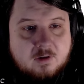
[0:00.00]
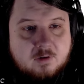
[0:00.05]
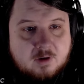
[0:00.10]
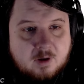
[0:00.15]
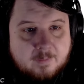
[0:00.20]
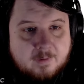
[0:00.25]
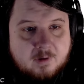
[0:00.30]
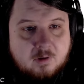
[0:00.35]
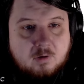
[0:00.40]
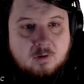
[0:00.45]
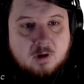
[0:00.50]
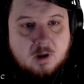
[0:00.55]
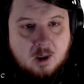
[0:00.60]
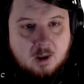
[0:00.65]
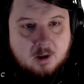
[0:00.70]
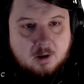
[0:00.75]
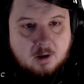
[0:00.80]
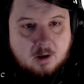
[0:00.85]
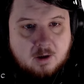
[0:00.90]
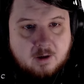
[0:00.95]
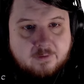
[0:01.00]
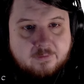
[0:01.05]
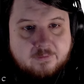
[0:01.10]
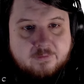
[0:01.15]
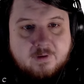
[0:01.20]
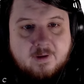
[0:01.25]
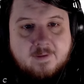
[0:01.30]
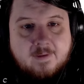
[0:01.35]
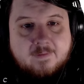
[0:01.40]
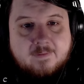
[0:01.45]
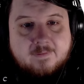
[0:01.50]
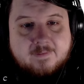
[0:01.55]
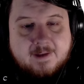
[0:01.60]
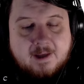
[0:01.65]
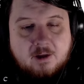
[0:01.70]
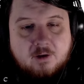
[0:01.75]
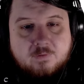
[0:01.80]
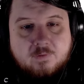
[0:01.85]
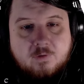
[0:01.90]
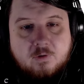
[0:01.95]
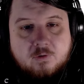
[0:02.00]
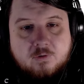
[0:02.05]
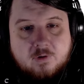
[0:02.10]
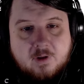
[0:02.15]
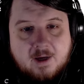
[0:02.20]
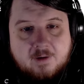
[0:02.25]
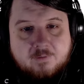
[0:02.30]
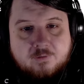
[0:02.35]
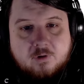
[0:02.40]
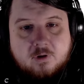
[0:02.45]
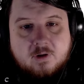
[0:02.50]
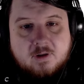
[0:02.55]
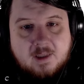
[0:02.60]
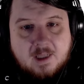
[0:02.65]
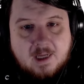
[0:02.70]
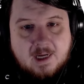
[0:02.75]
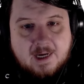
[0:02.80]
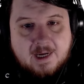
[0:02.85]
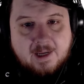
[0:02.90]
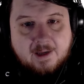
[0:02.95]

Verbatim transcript: criminal con artist and that the townsfolk's lives are a lie.